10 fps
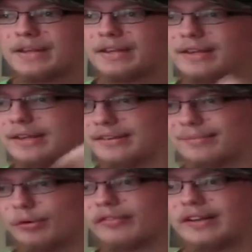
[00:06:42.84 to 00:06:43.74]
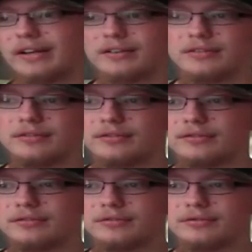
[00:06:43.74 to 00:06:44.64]
it's more of like a
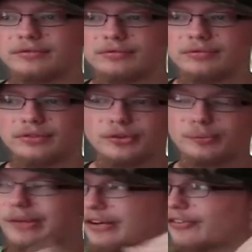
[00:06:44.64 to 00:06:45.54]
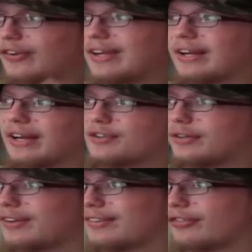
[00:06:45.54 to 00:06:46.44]
loop, like a reconnection,
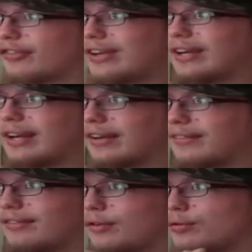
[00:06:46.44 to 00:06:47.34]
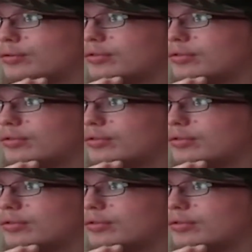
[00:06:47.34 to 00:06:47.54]
because it reconnects to,